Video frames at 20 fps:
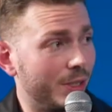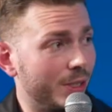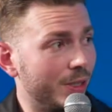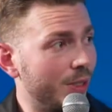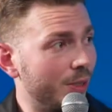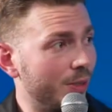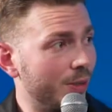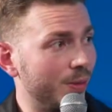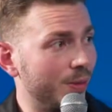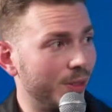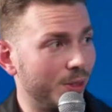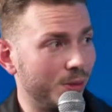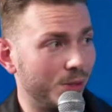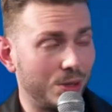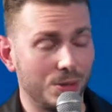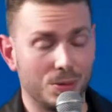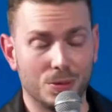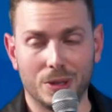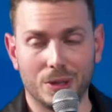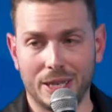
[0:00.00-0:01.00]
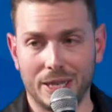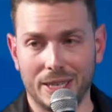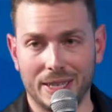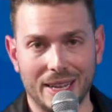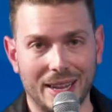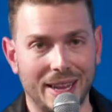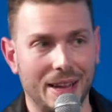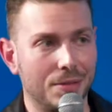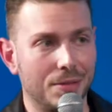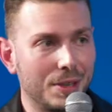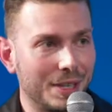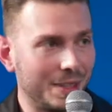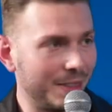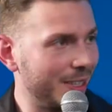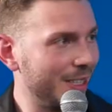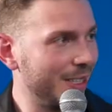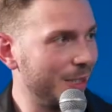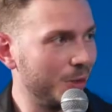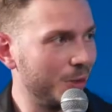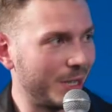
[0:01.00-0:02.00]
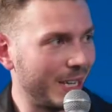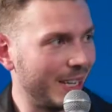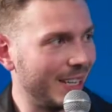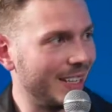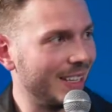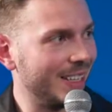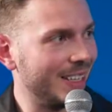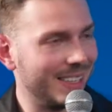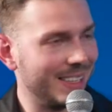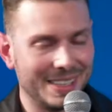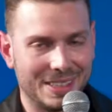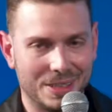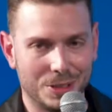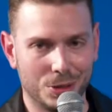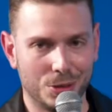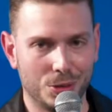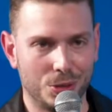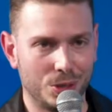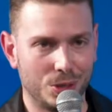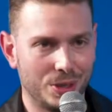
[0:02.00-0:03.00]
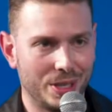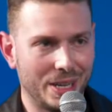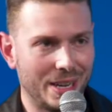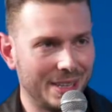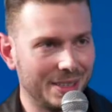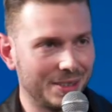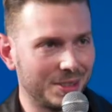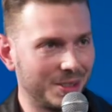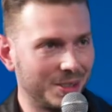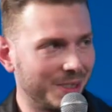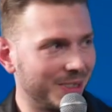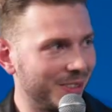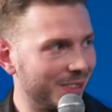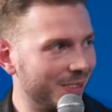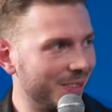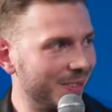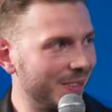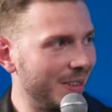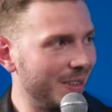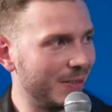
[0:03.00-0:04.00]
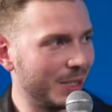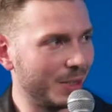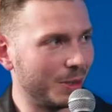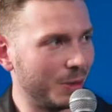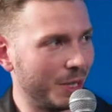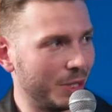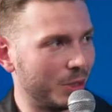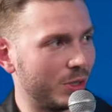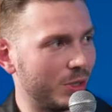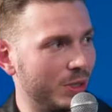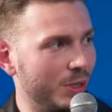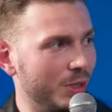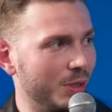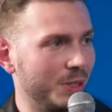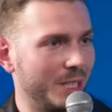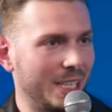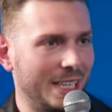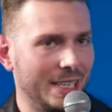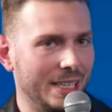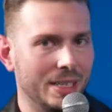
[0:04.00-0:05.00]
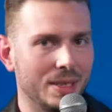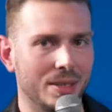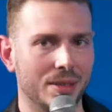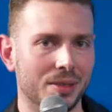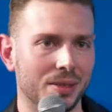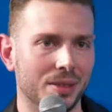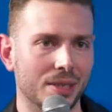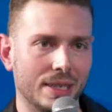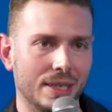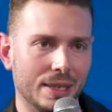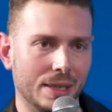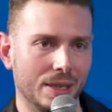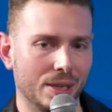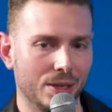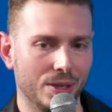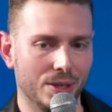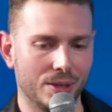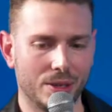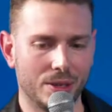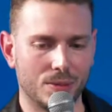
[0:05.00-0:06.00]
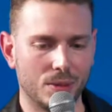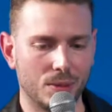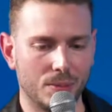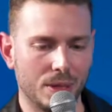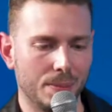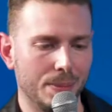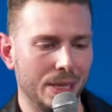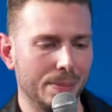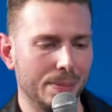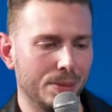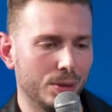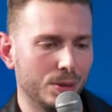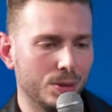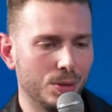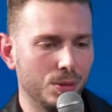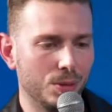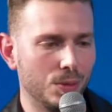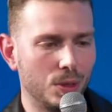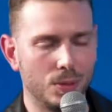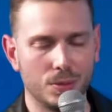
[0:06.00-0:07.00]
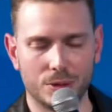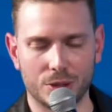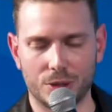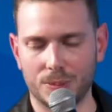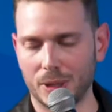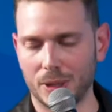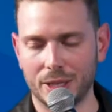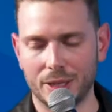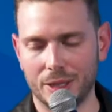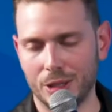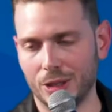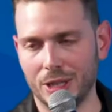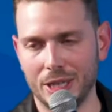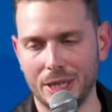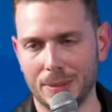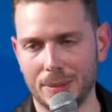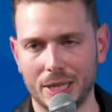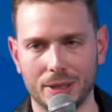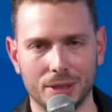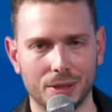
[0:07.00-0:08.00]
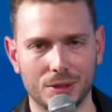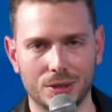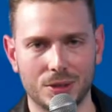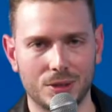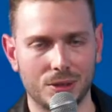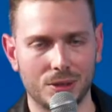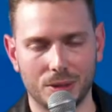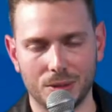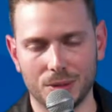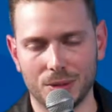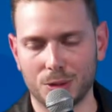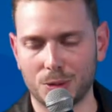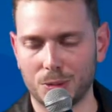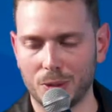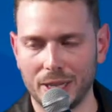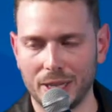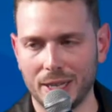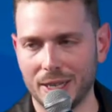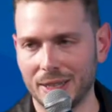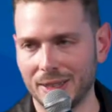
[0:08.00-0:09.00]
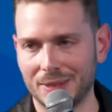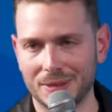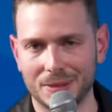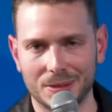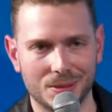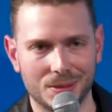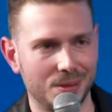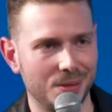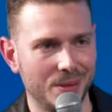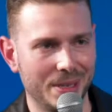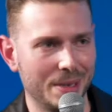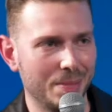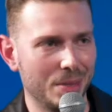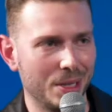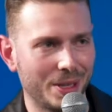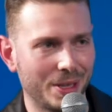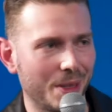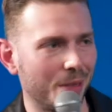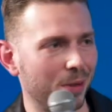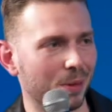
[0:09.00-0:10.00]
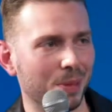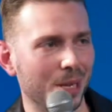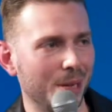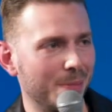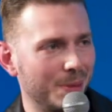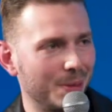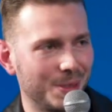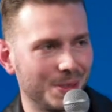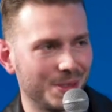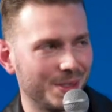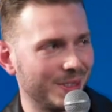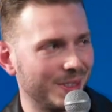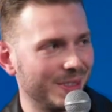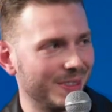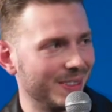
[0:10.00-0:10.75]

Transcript: You yeah. you should read everything you can. You should ask every question you can. There will be people who won't respond to your emails. Don't sweat it. Email other people.